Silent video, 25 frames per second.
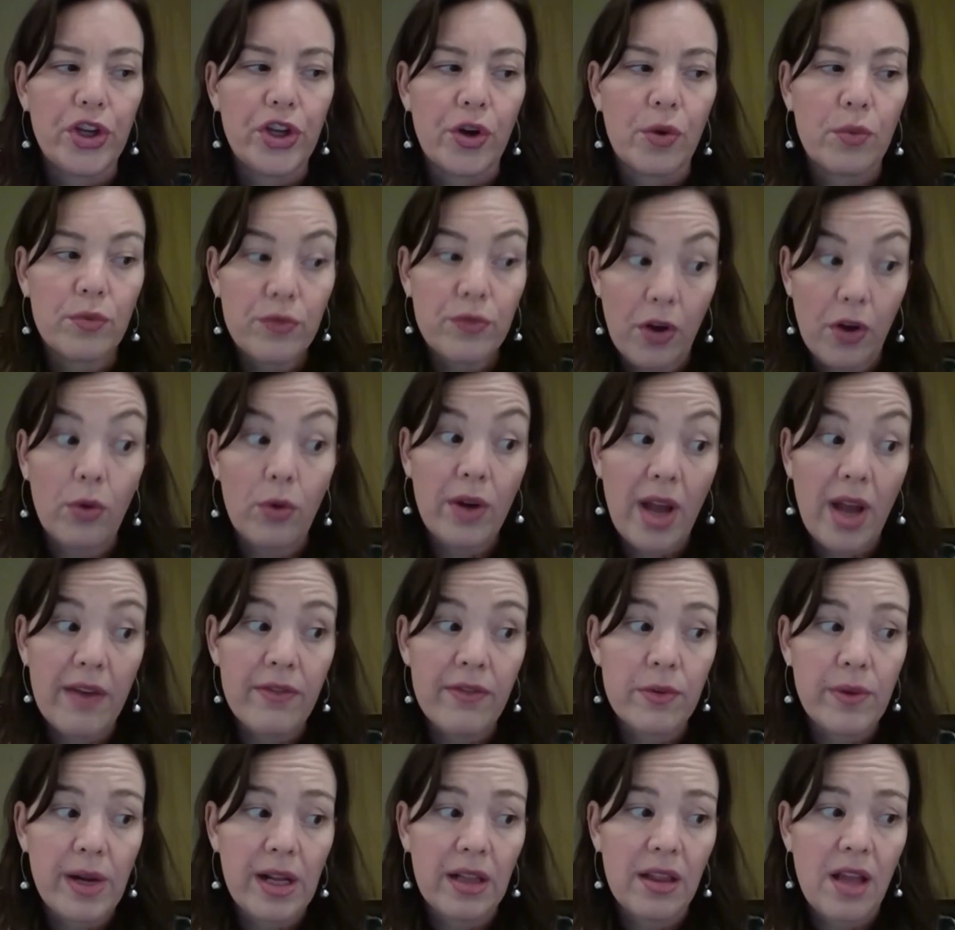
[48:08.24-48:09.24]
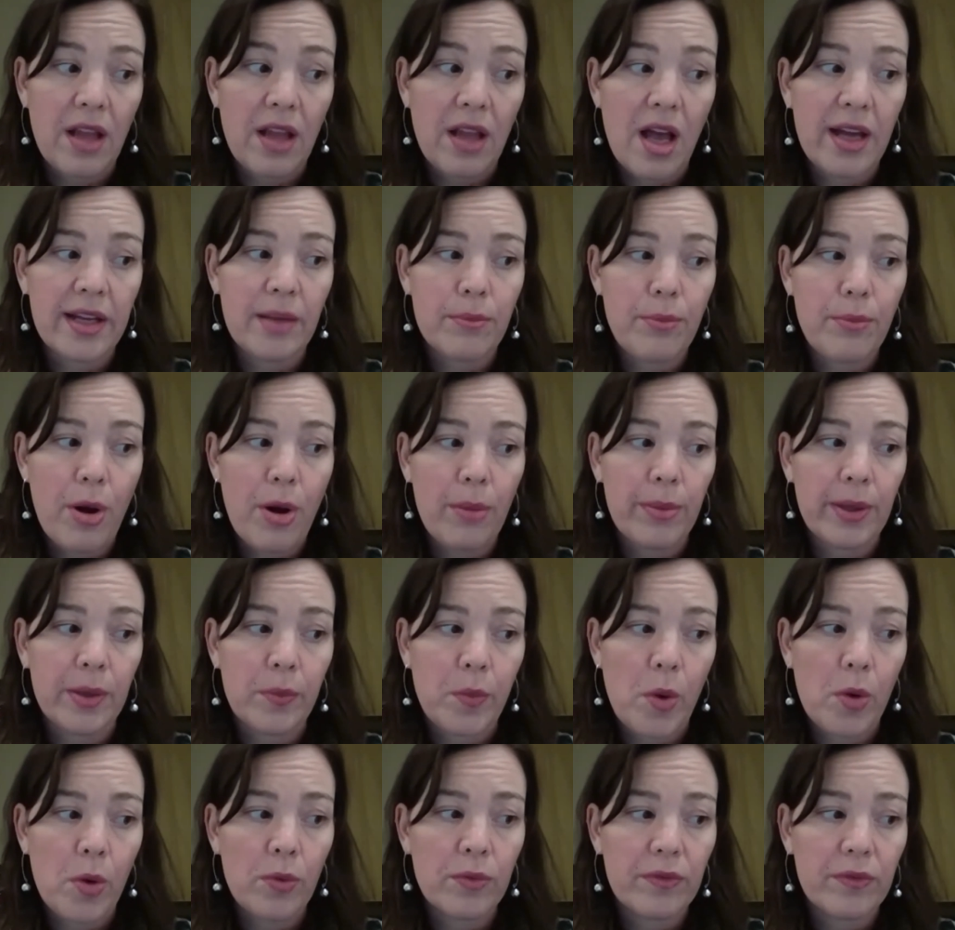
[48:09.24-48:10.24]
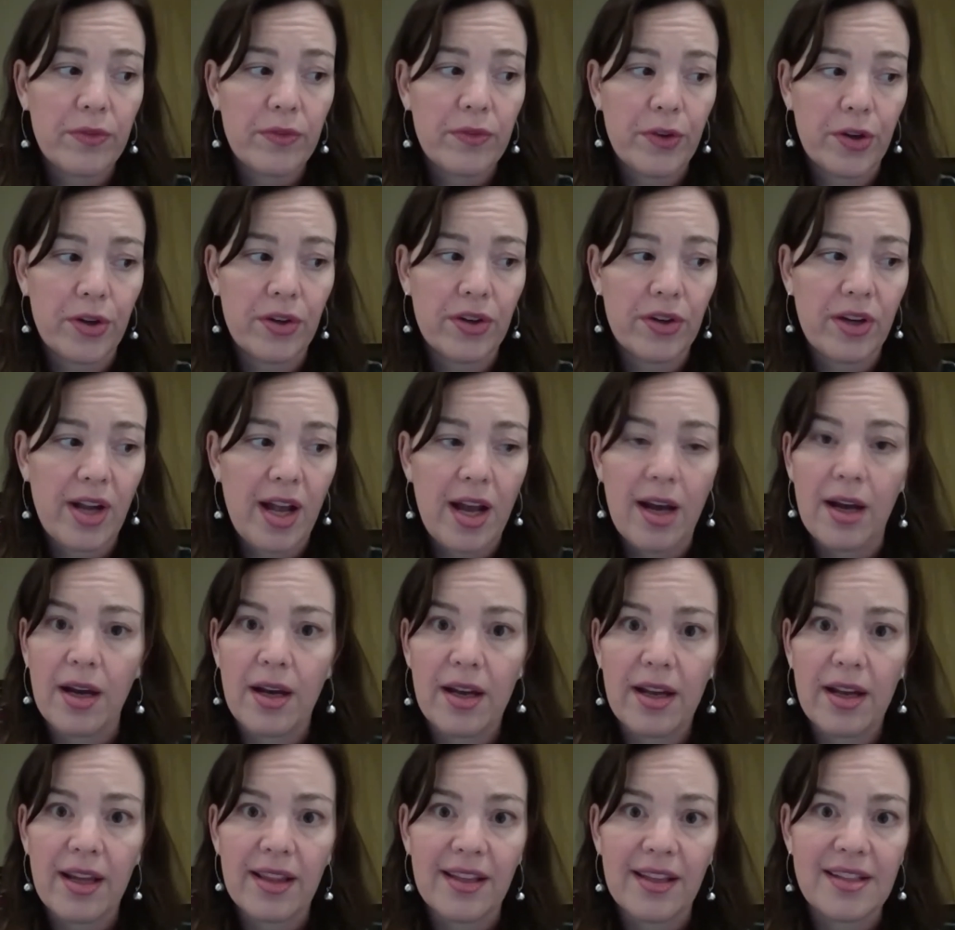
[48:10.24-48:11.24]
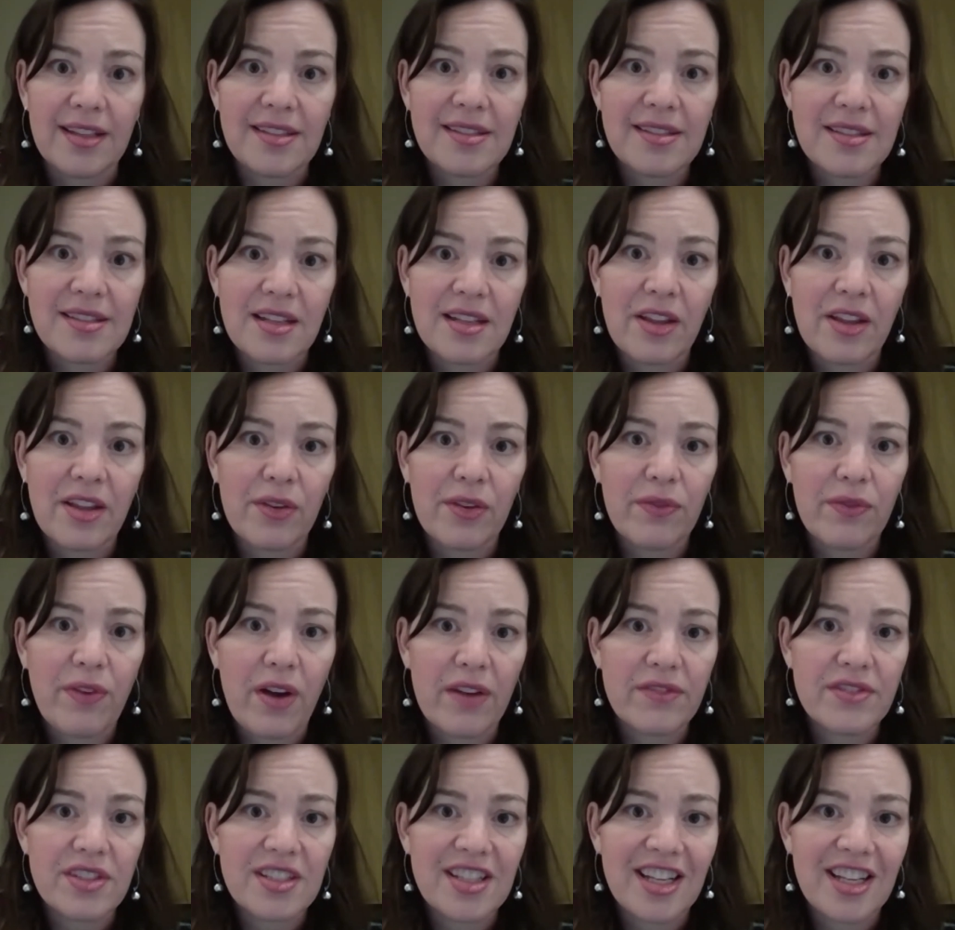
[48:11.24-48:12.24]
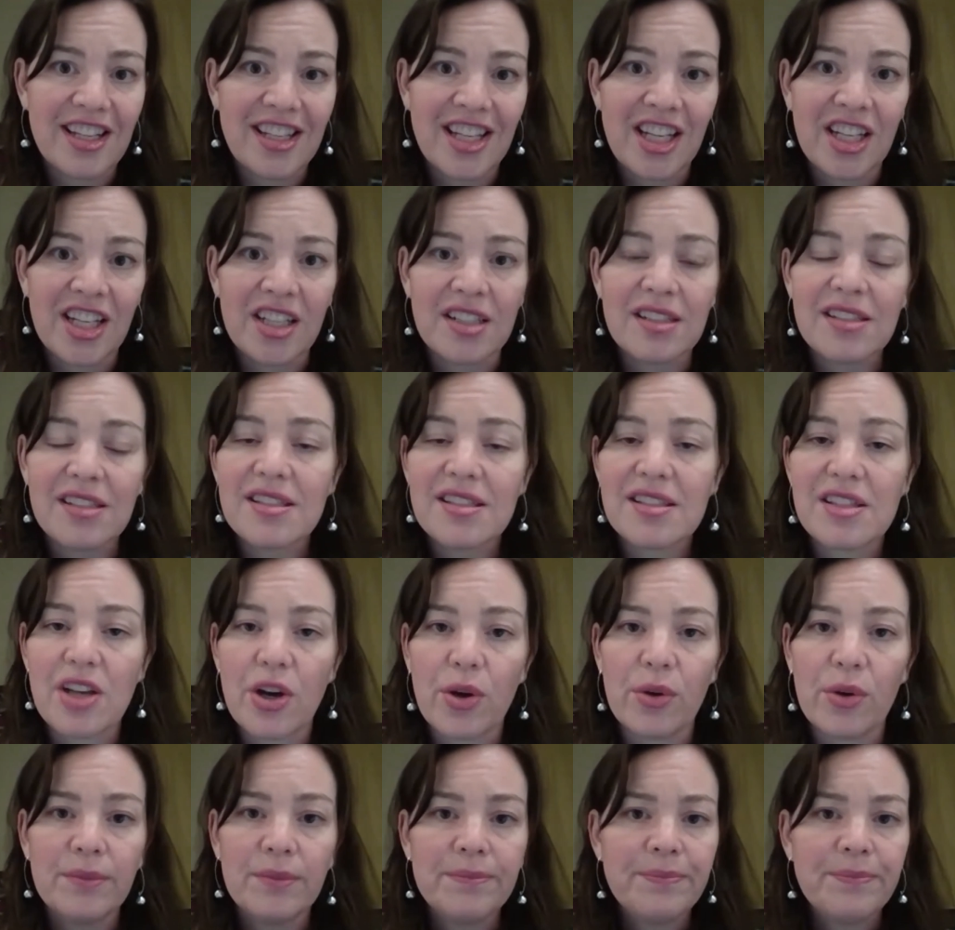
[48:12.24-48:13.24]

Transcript: don't have a rail line and probably won't for at least another 5 to 10 years. So